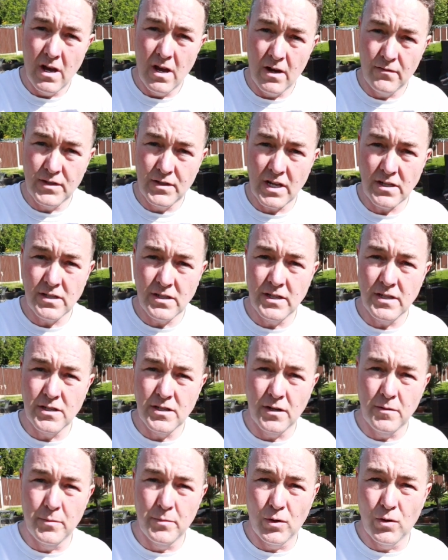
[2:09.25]
I've tested it
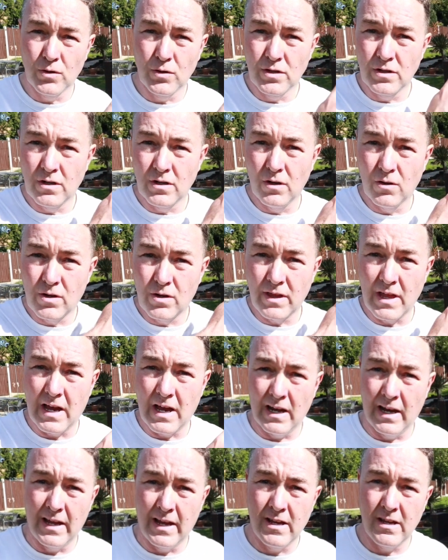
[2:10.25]
on a board, and look at that
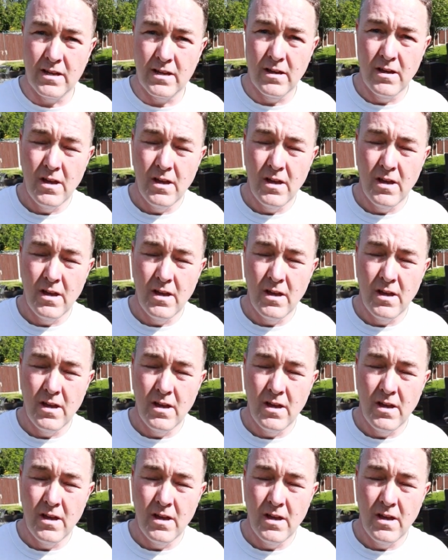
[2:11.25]
link,